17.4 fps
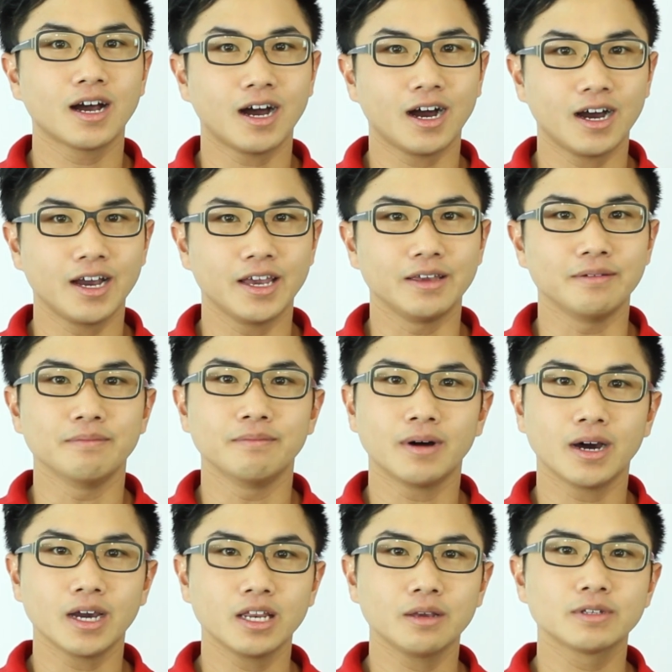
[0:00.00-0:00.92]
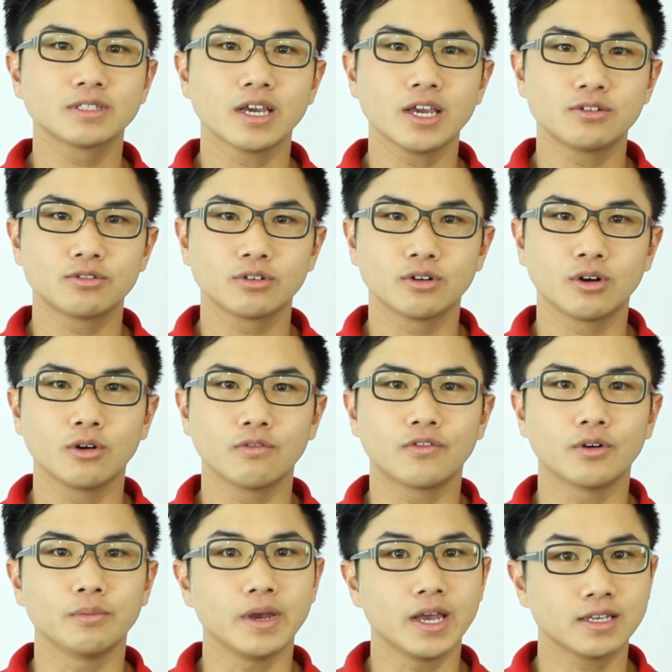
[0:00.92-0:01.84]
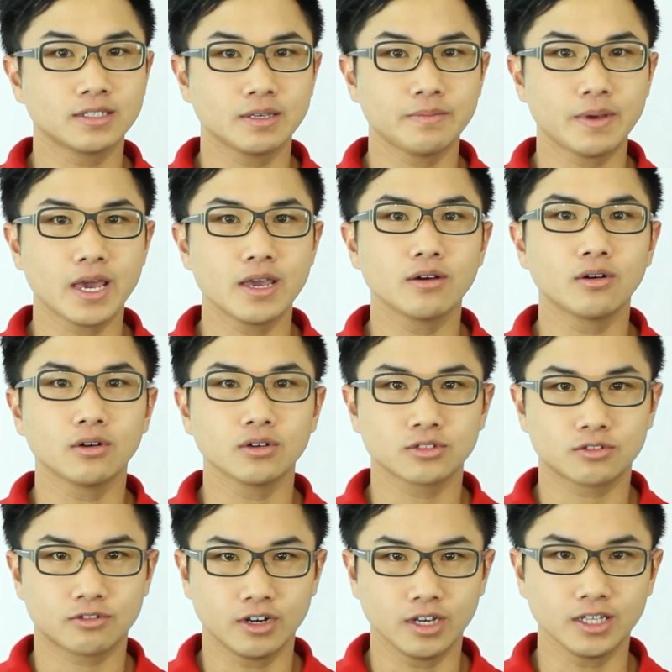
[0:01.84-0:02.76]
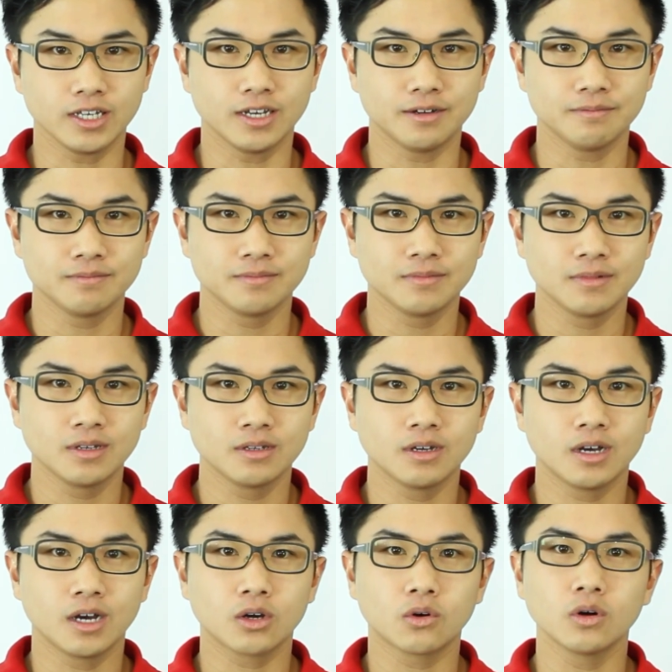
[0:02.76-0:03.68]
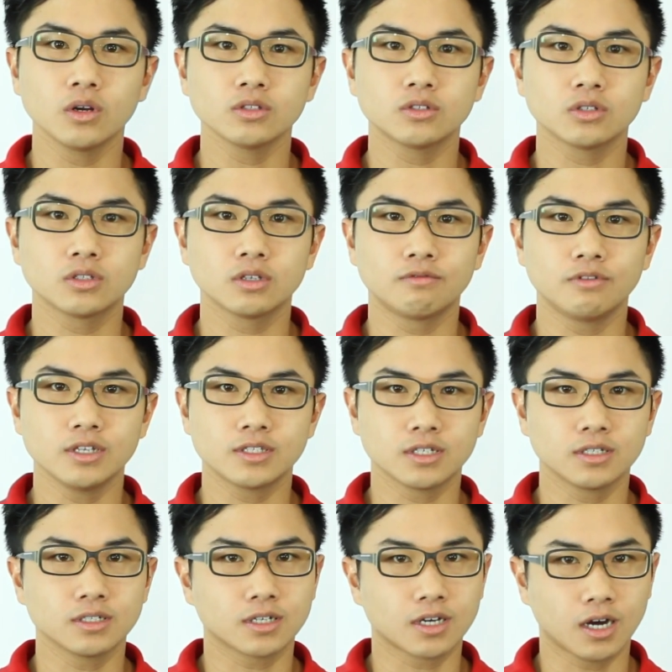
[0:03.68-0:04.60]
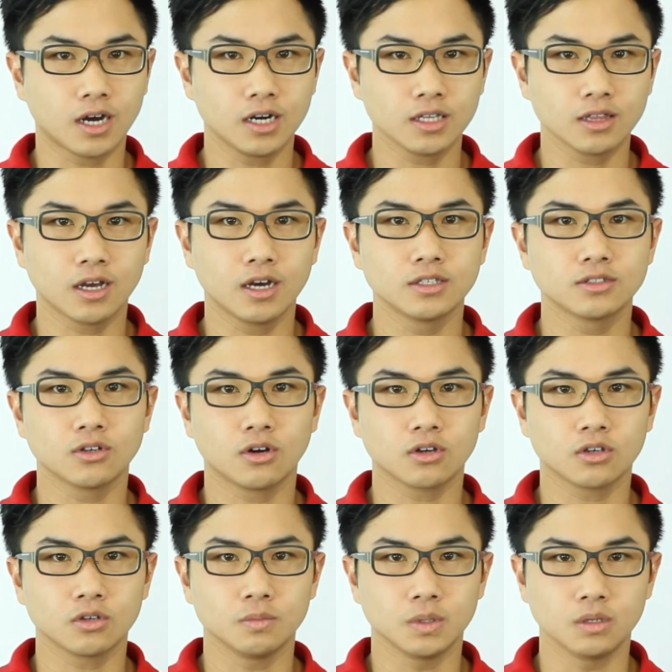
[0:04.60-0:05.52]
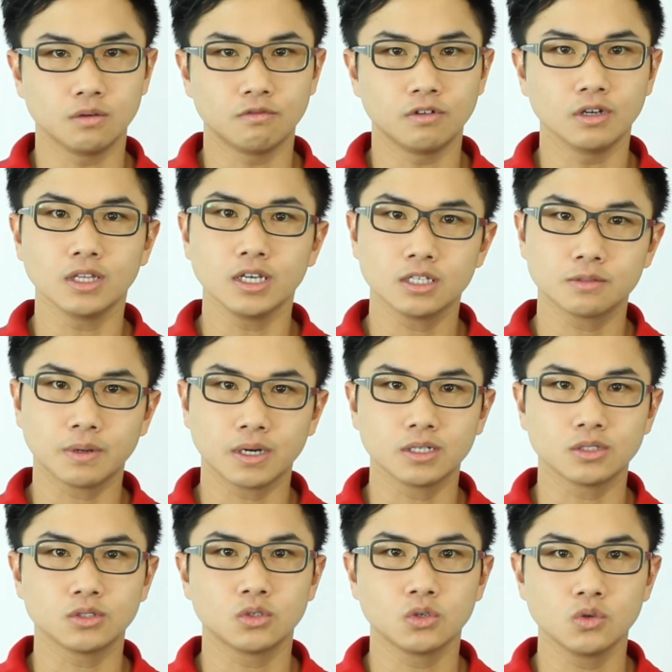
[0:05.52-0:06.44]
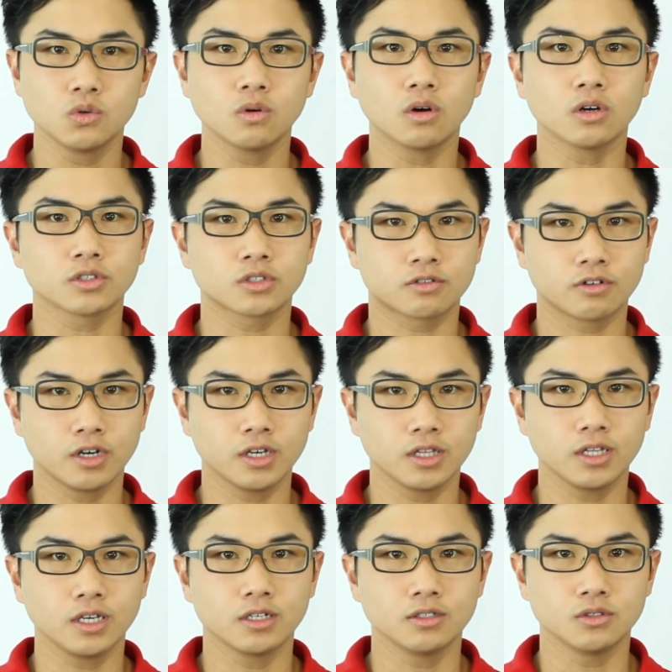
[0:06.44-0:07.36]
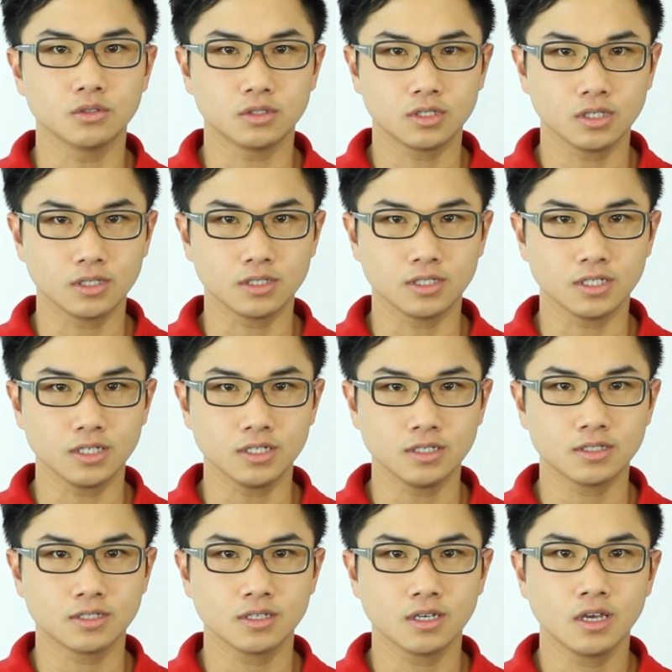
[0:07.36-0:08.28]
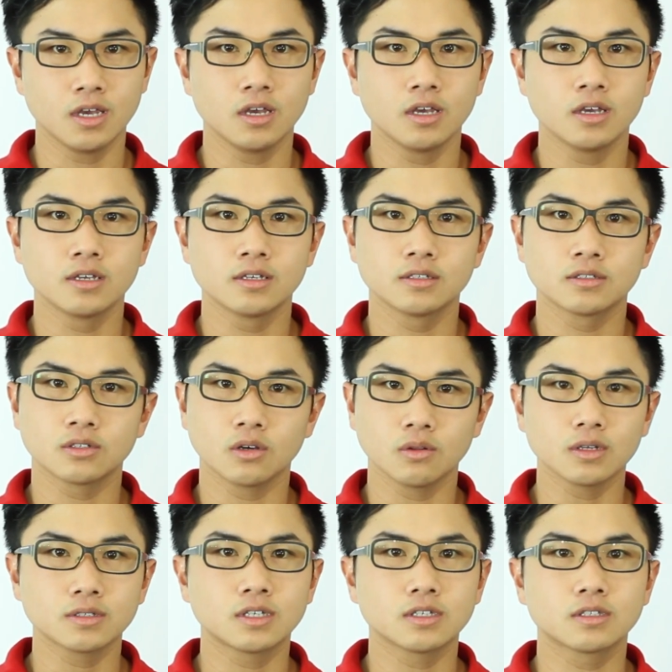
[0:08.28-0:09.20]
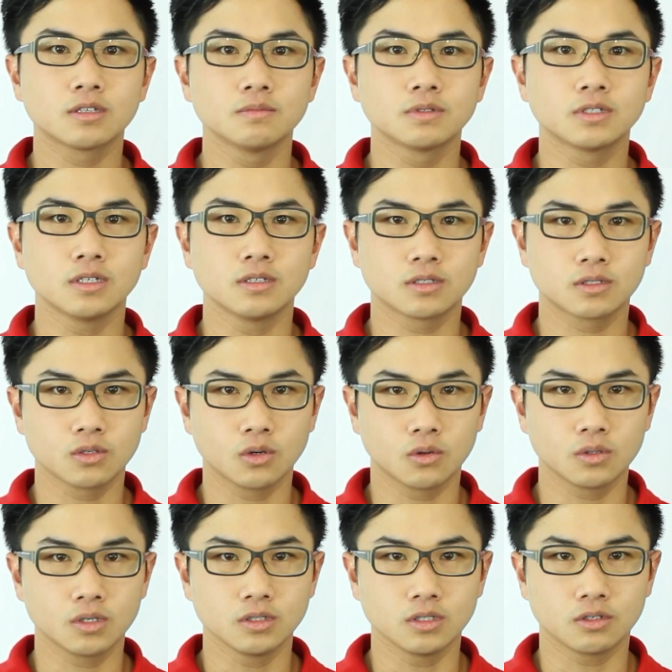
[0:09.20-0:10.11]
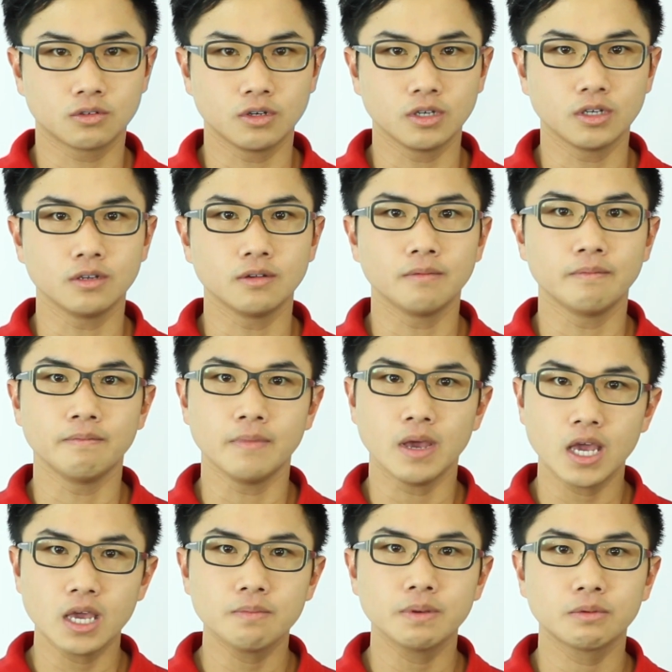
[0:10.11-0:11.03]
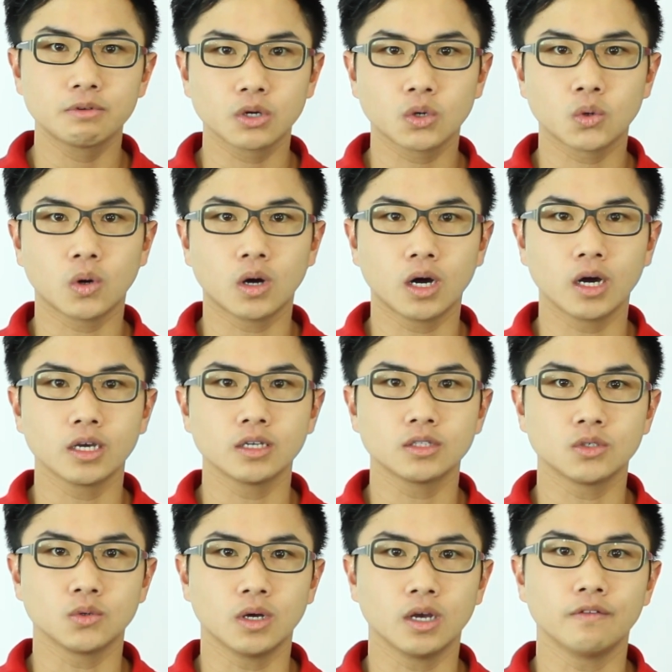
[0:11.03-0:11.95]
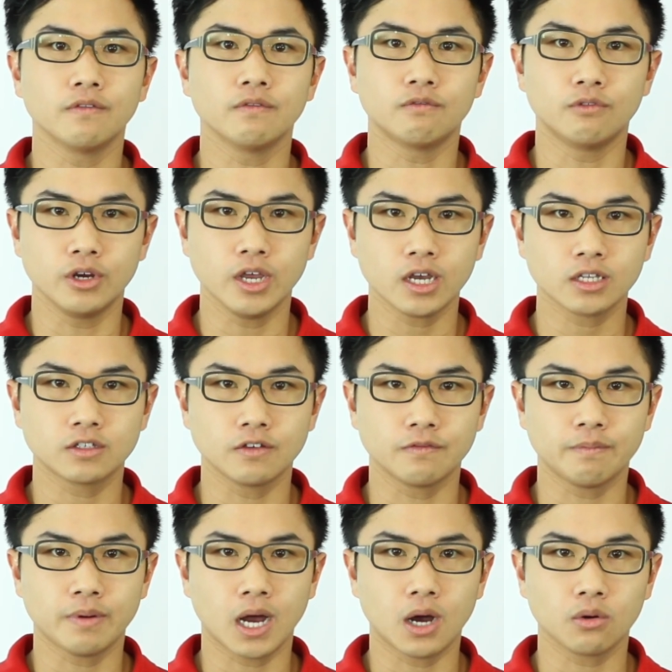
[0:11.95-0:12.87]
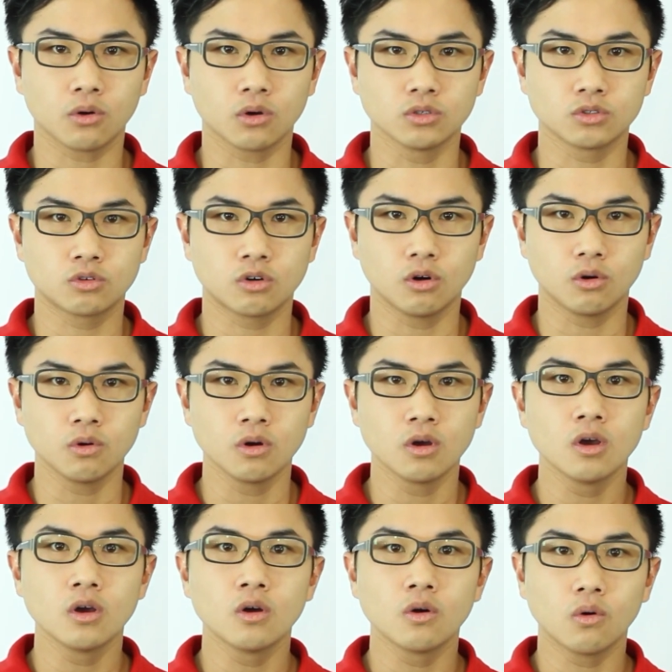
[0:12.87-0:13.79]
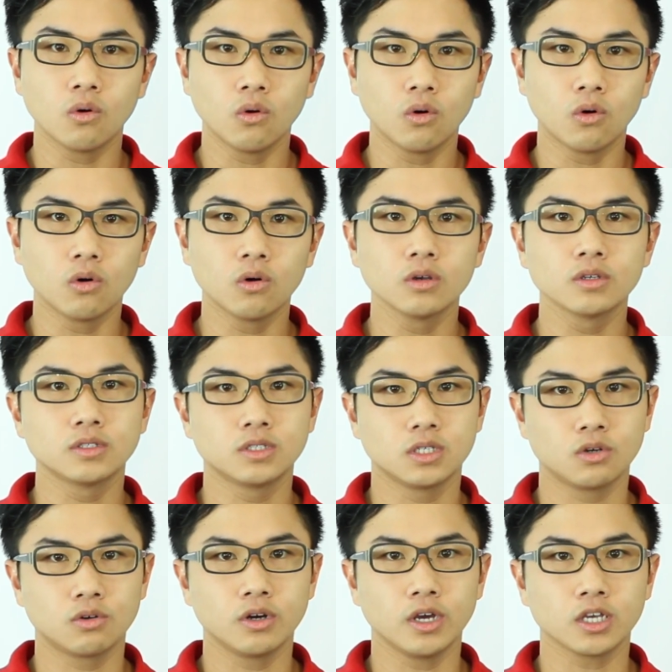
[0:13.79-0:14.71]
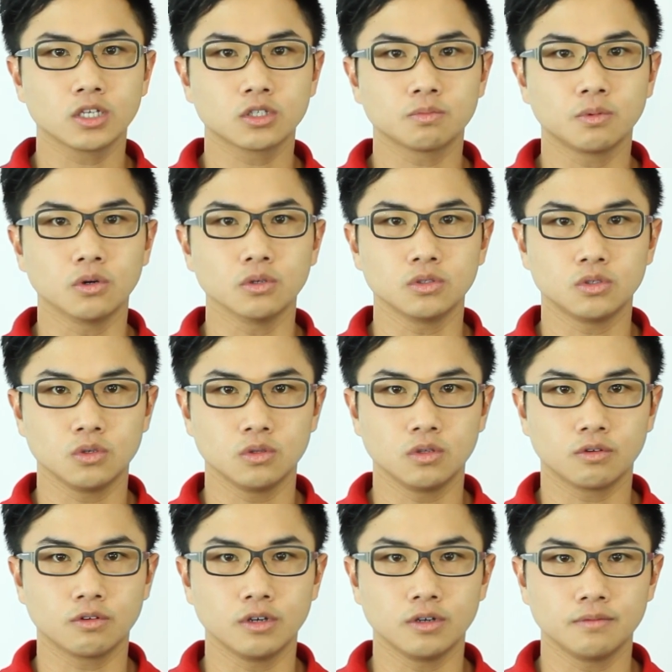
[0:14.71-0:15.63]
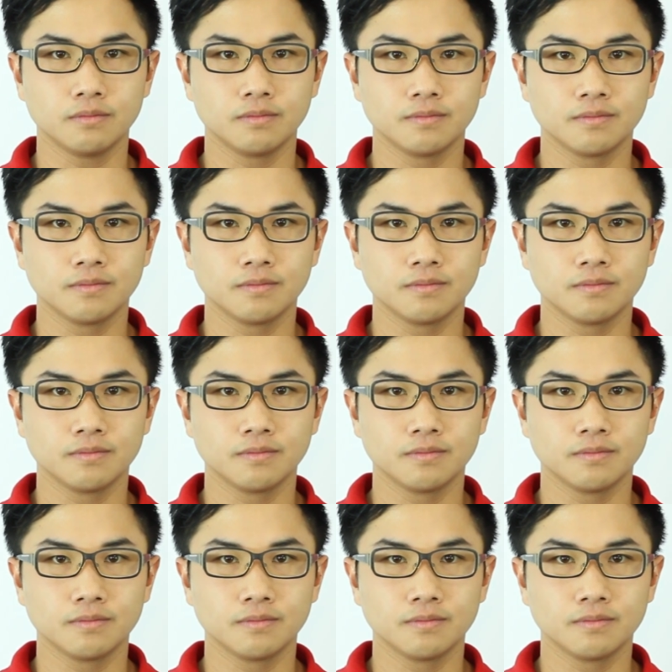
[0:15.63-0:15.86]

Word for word: Hi, my name is Adrian Ho from SMA Australia. According to the recent guideline document released by the two Australian utilities, solar systems installed in the grid may be required to have reactive power control or zero export to the grid.